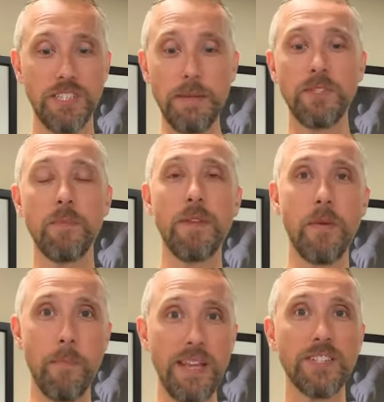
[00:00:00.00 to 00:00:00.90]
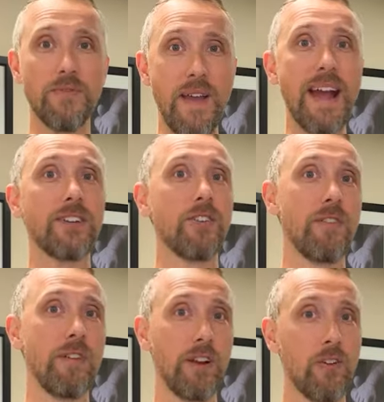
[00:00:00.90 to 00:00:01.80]
seems to be the biggest factor
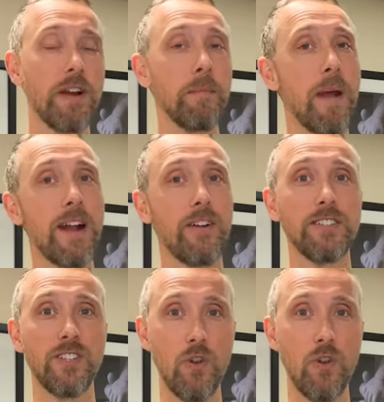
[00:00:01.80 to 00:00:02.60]
here in creating migraines,